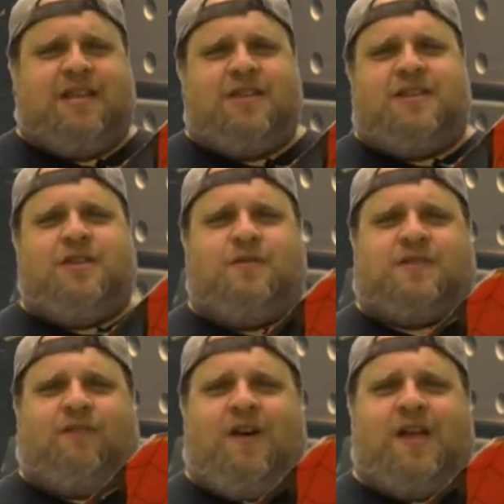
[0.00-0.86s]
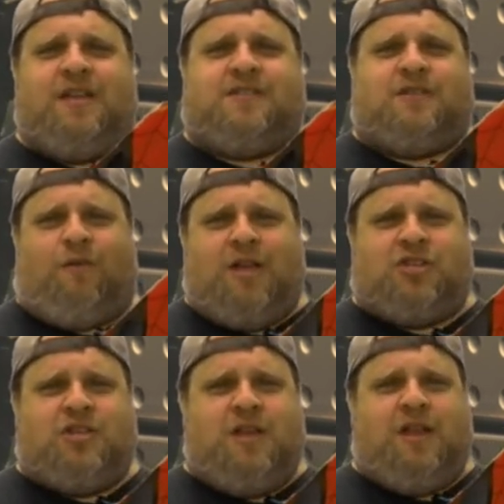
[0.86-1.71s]
continues to find its
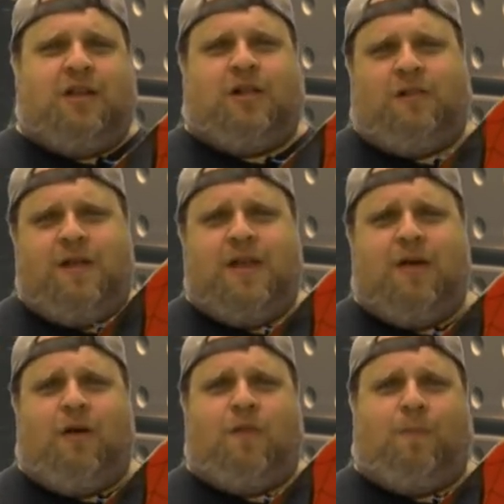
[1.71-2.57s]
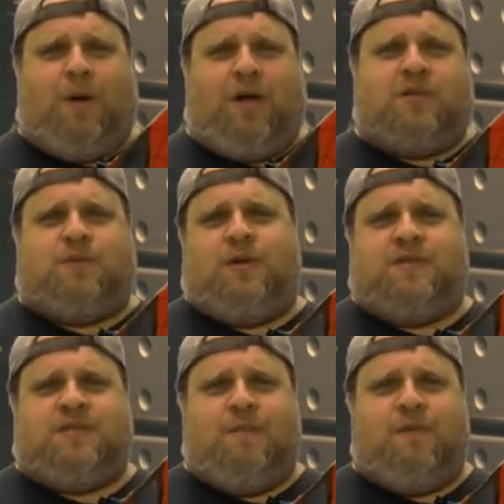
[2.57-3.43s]
direction and clean out all the bugs
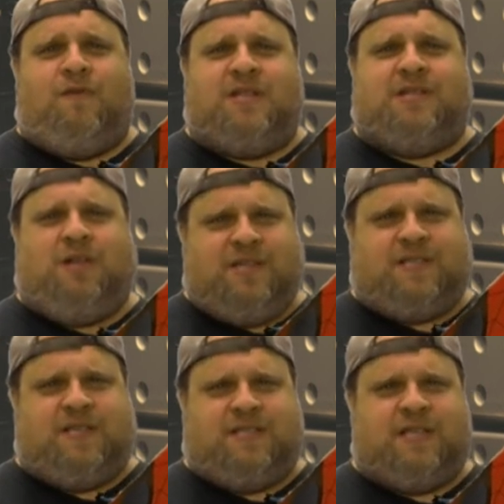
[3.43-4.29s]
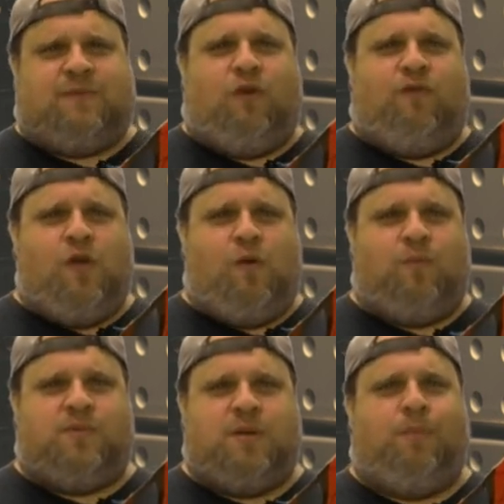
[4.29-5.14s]
with some of its less successful films,